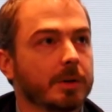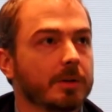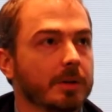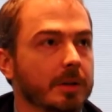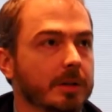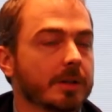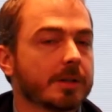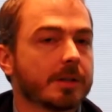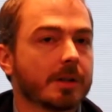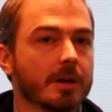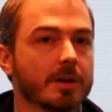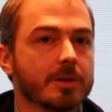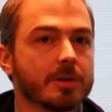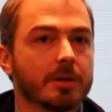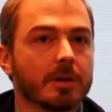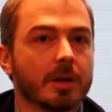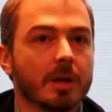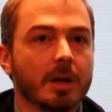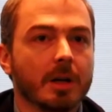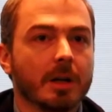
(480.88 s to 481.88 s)
where you need a
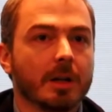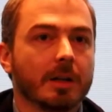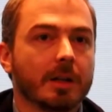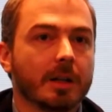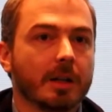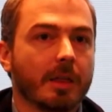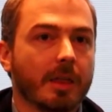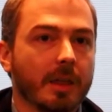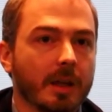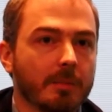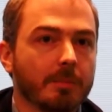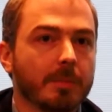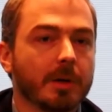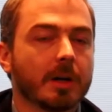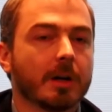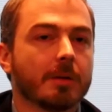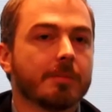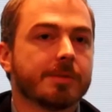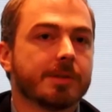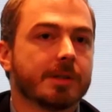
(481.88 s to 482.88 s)
surgeon, the thing
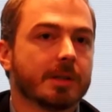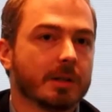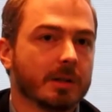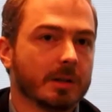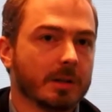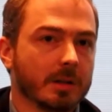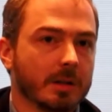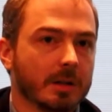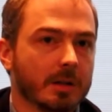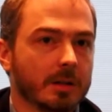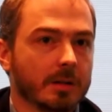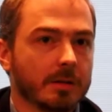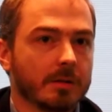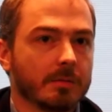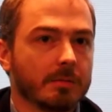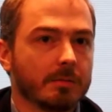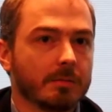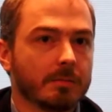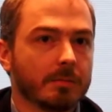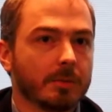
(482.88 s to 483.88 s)
becomes
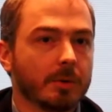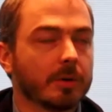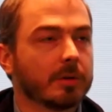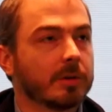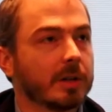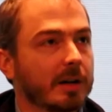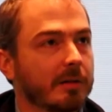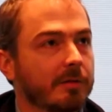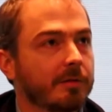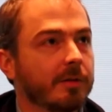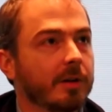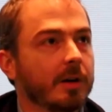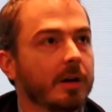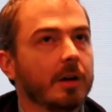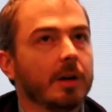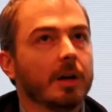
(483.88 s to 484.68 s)
more tough,